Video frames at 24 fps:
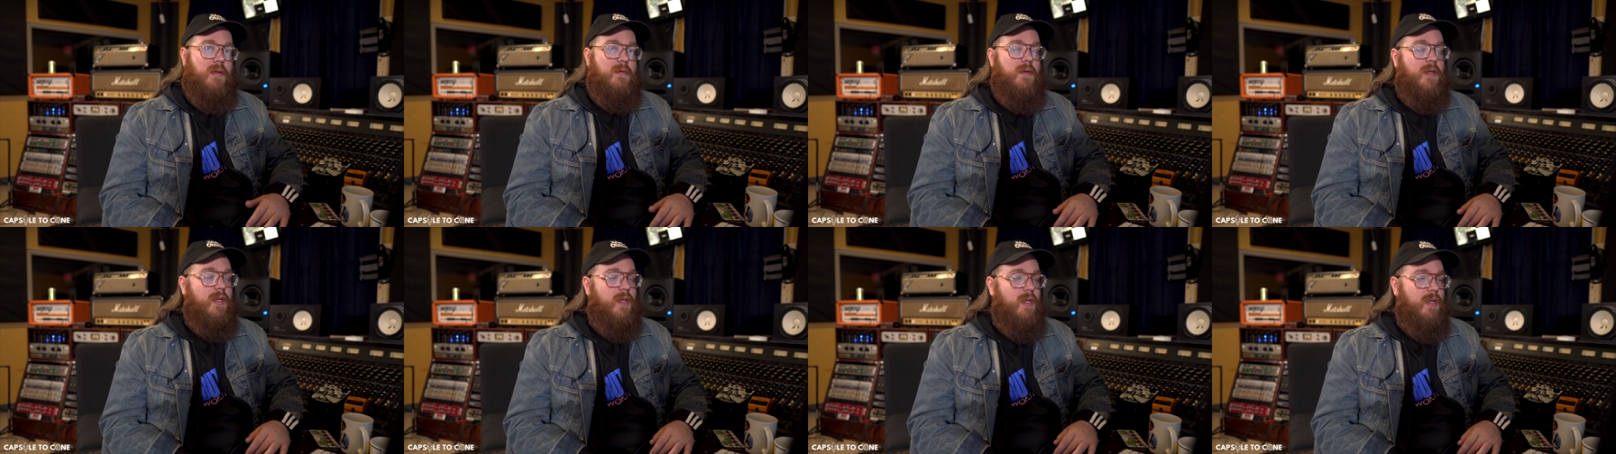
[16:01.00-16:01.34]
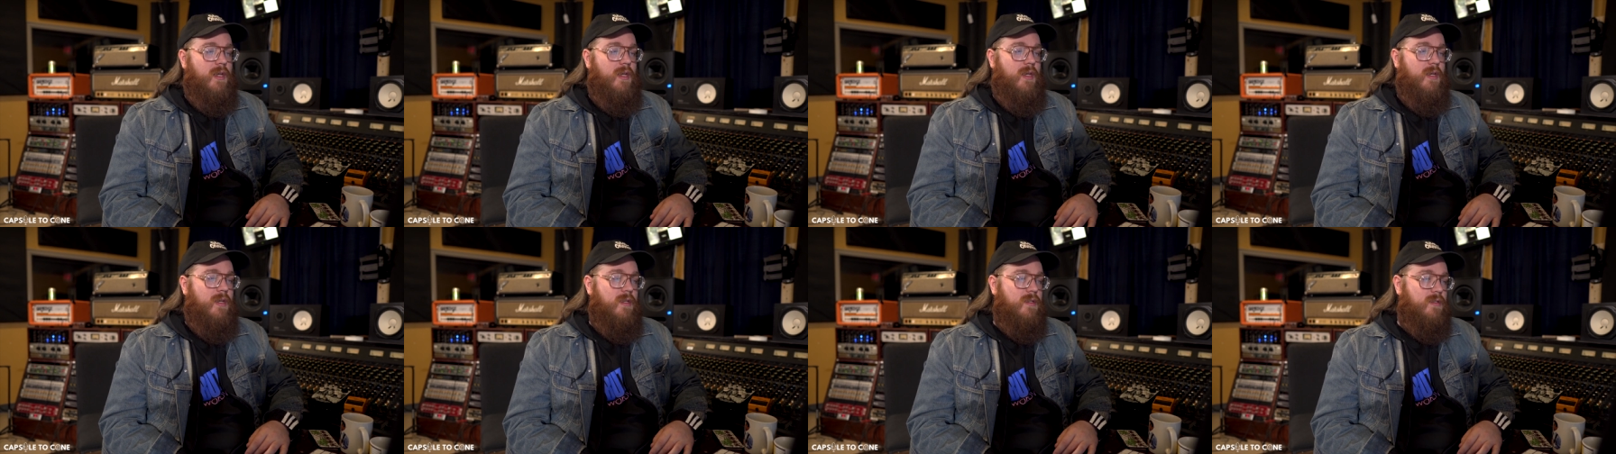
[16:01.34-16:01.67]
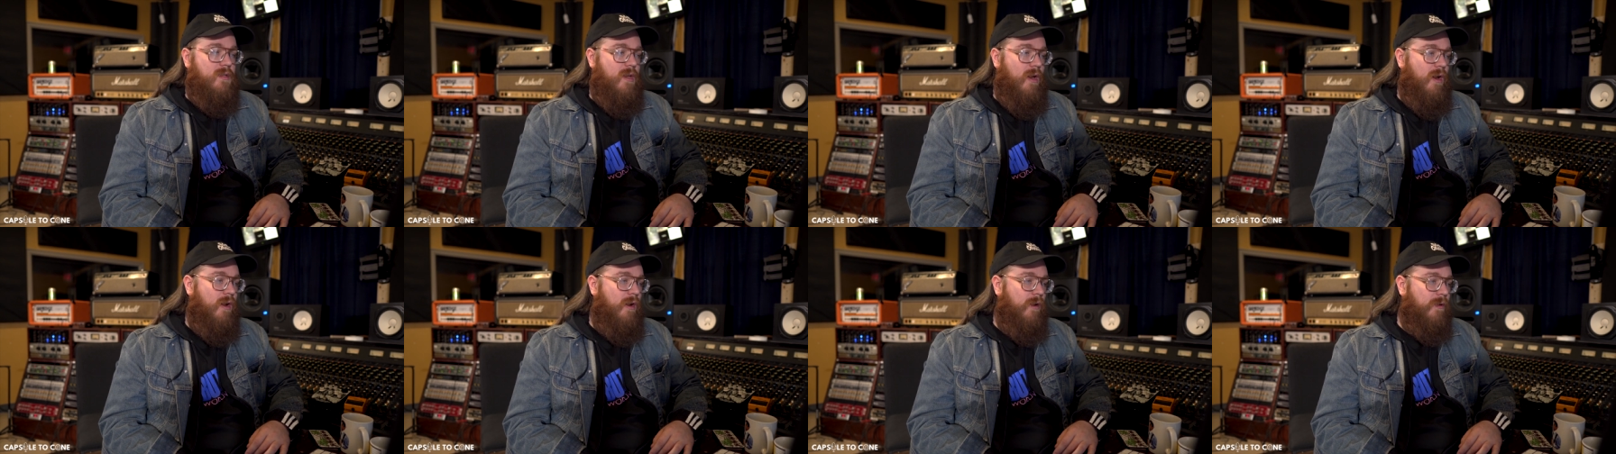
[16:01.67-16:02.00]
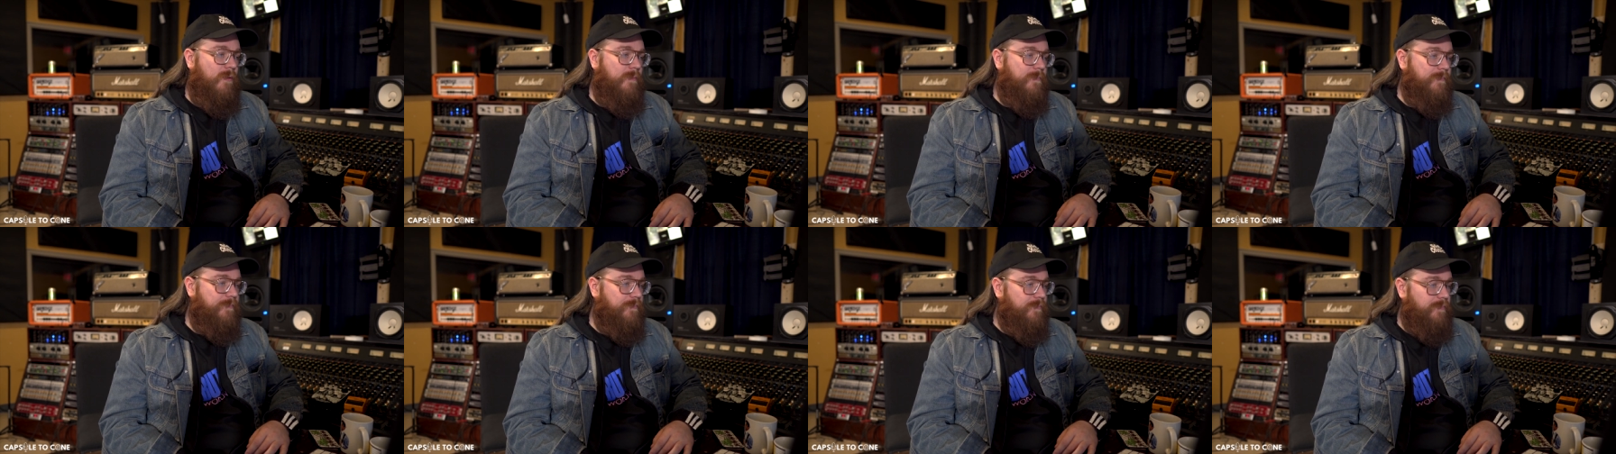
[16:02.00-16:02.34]
i mean
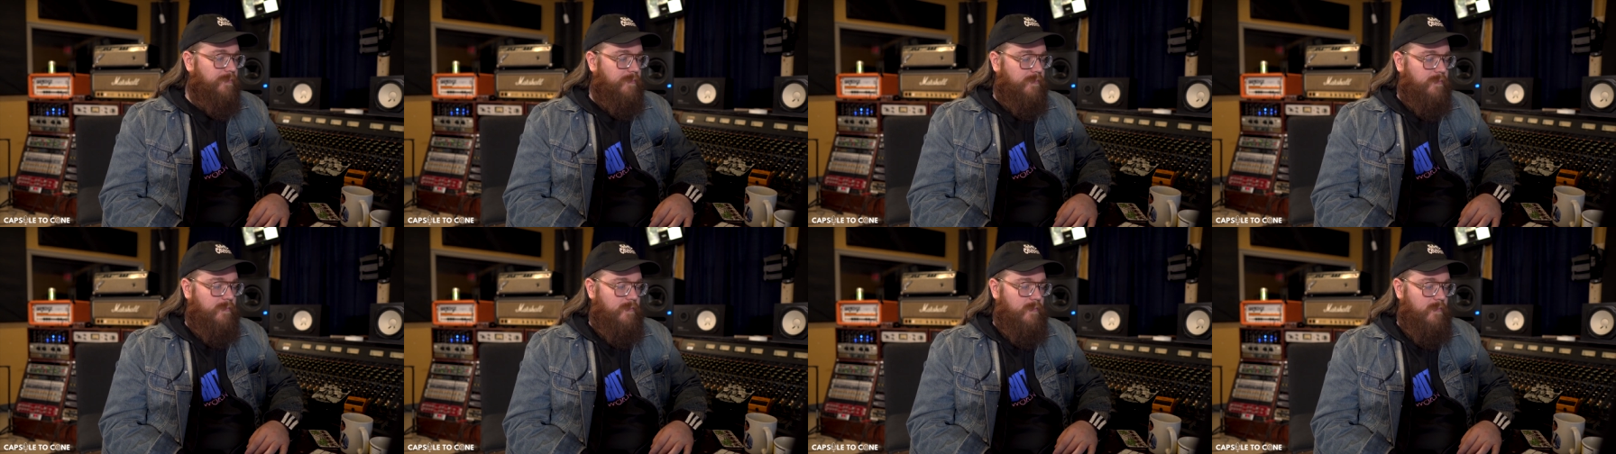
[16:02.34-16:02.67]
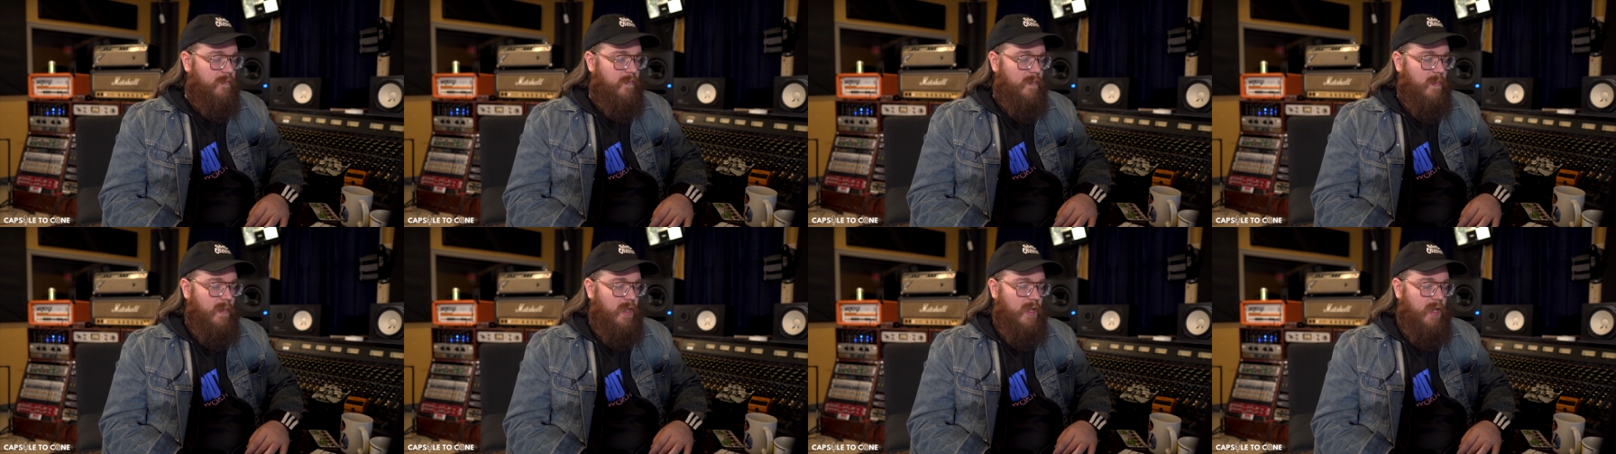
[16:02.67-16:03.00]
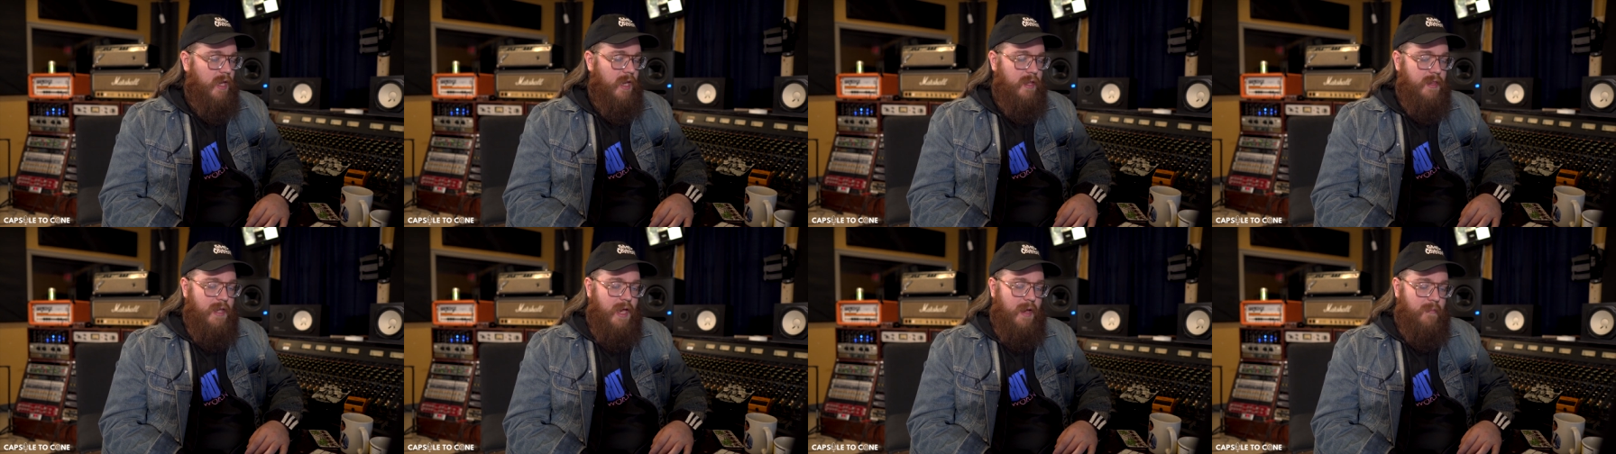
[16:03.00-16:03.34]
so and